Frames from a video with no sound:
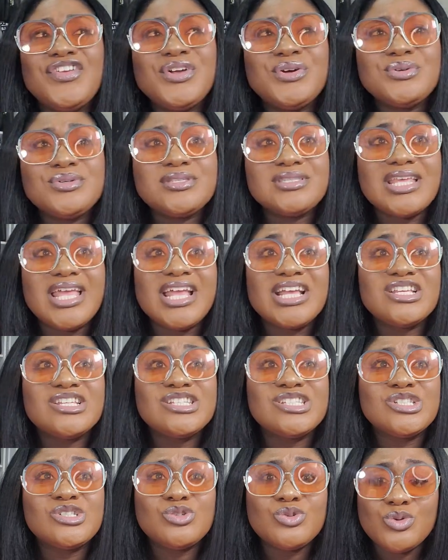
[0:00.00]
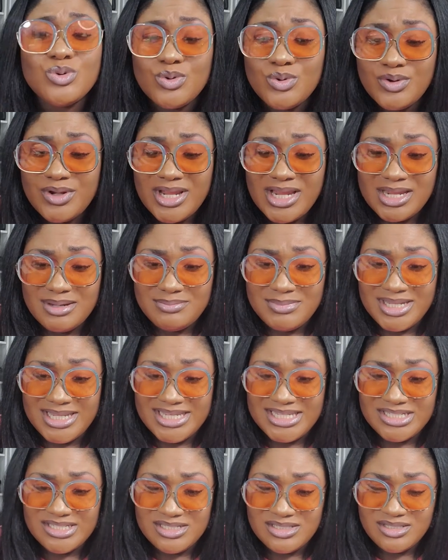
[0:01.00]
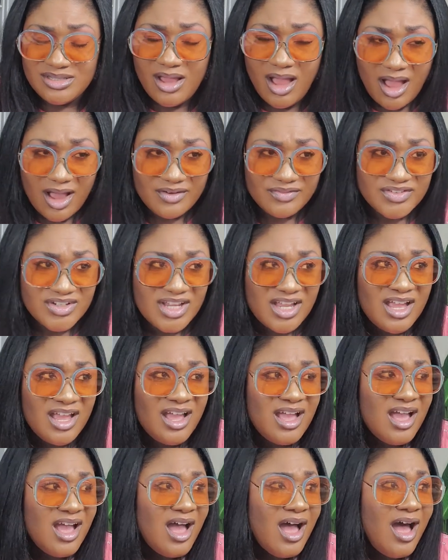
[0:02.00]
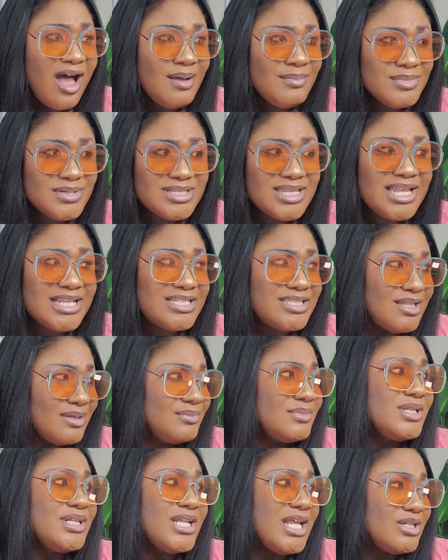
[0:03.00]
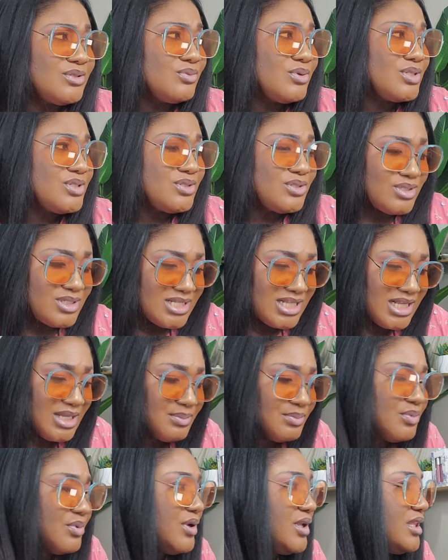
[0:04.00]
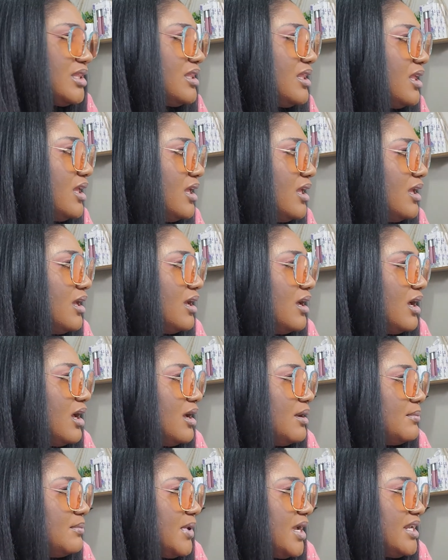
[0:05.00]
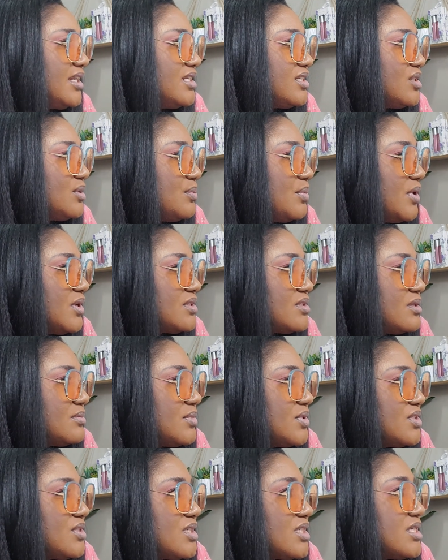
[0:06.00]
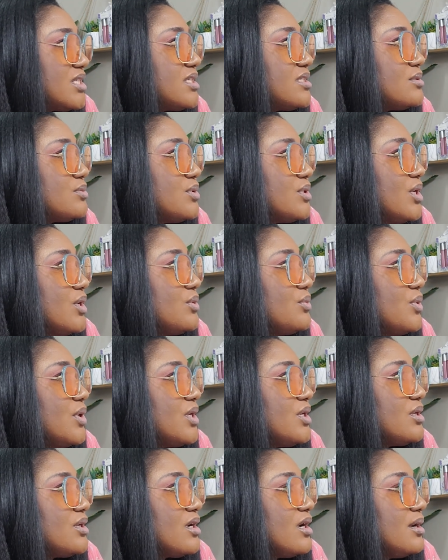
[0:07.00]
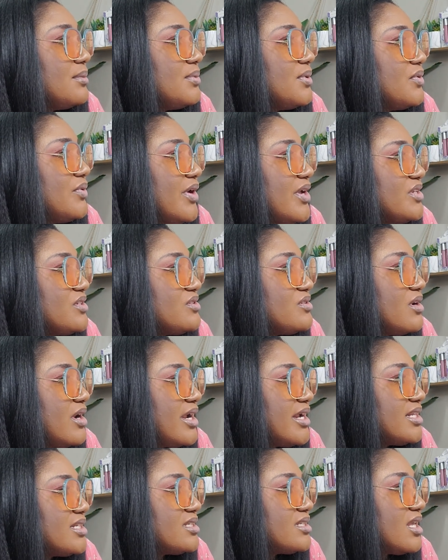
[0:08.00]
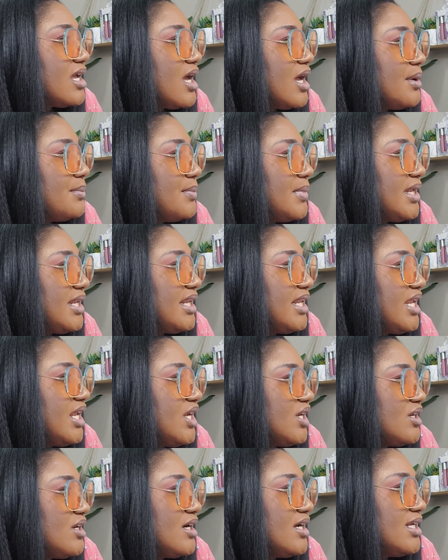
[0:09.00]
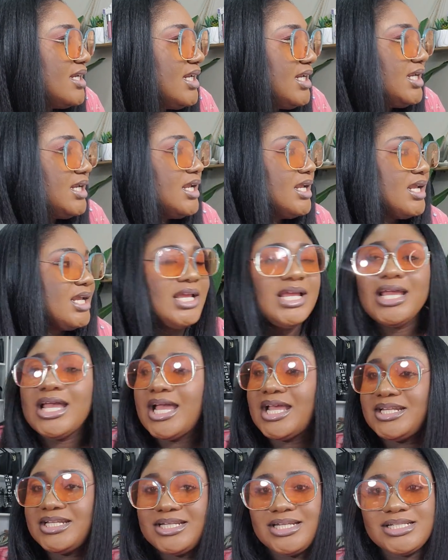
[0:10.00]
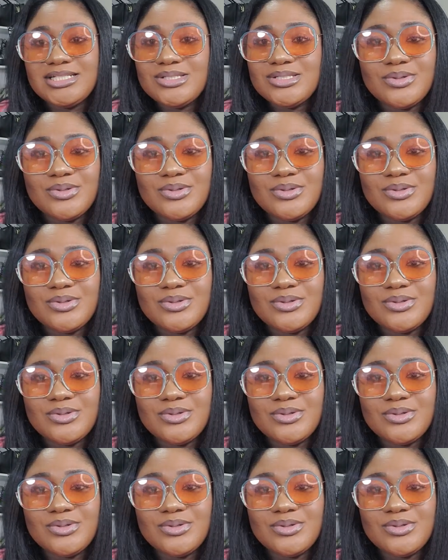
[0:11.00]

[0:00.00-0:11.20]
feels extremely soft, almost like something I'd want to sleep with. I need to pause the music because we don't want our copyright strikes up in here, honey. I needed